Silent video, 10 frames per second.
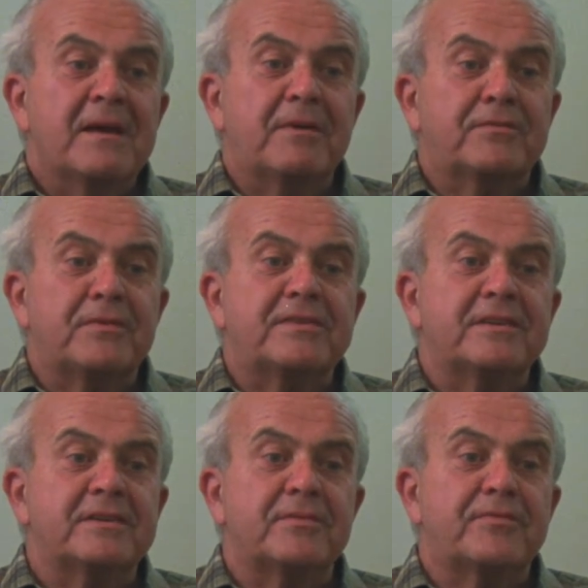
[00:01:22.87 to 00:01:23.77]
but
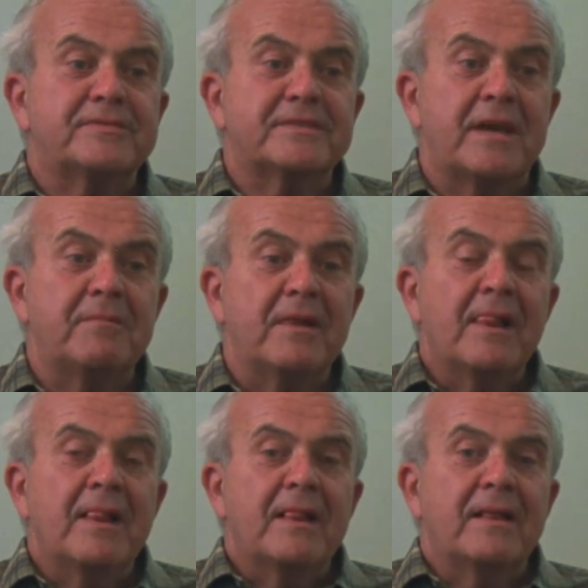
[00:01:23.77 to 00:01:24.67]
within the same
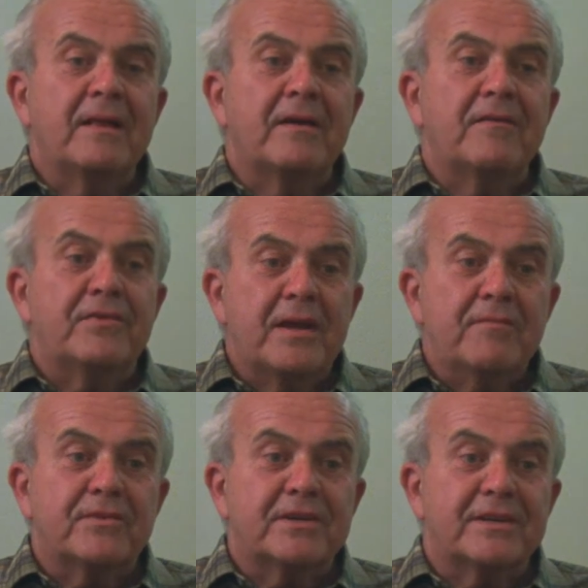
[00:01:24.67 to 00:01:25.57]

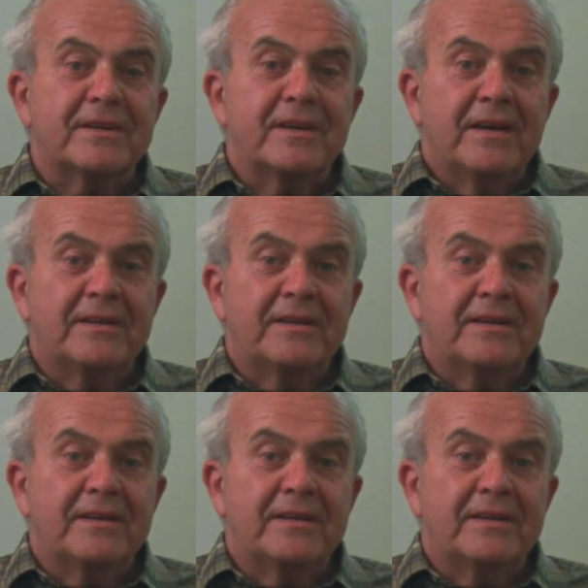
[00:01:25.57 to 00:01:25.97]
framework.